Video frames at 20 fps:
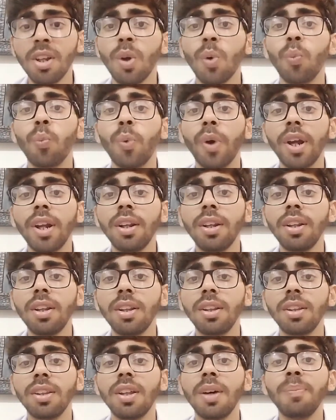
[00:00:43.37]

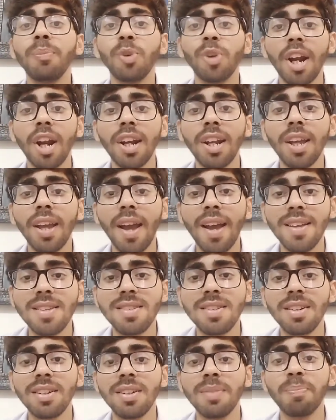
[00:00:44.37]
When the muriatic
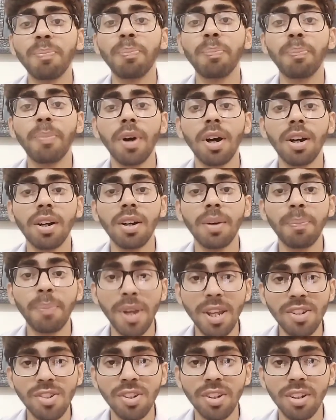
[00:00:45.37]
acid
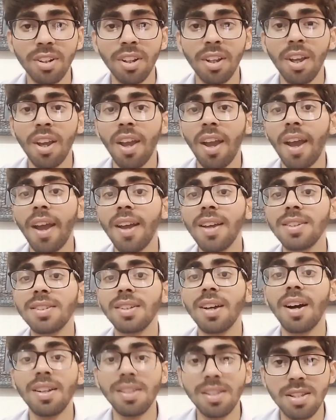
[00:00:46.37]
patient has
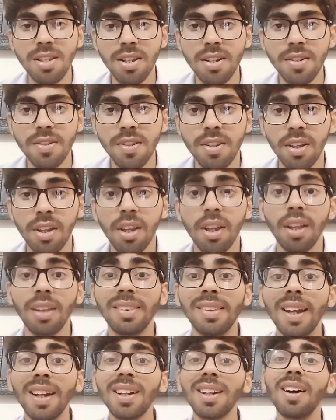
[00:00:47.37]
ulcers,
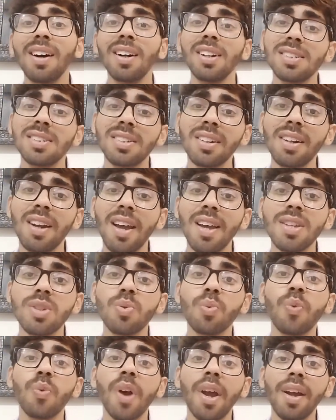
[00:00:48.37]
that ulcer has
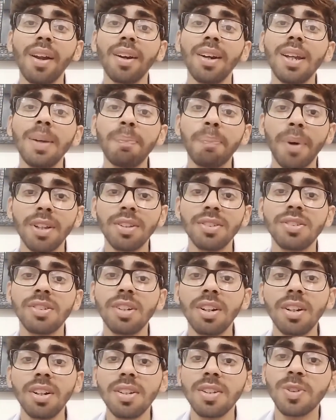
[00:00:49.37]
very
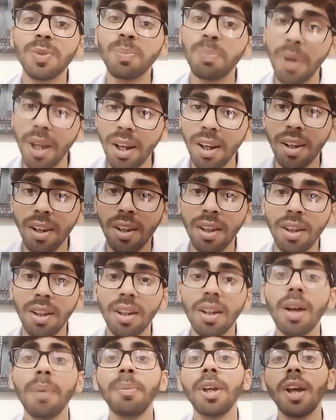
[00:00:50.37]
pungent smell
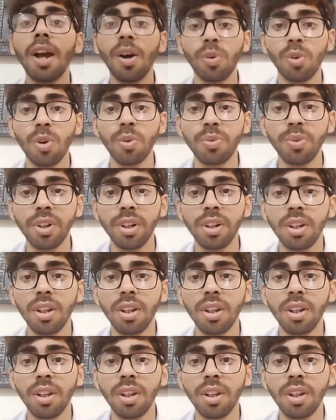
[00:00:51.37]
coming out of it,